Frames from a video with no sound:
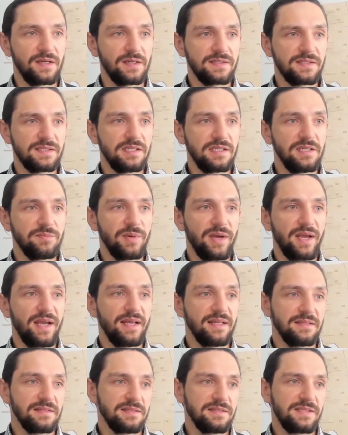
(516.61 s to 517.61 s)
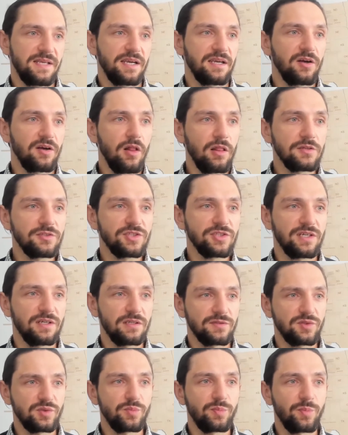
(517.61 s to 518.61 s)
sleep, and
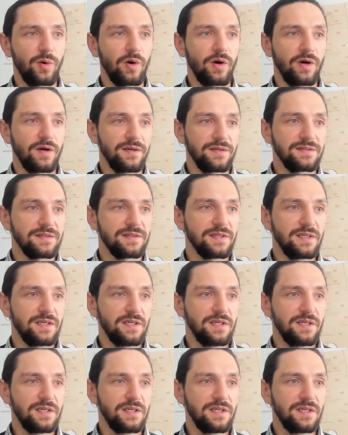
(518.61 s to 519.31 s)
psychological support,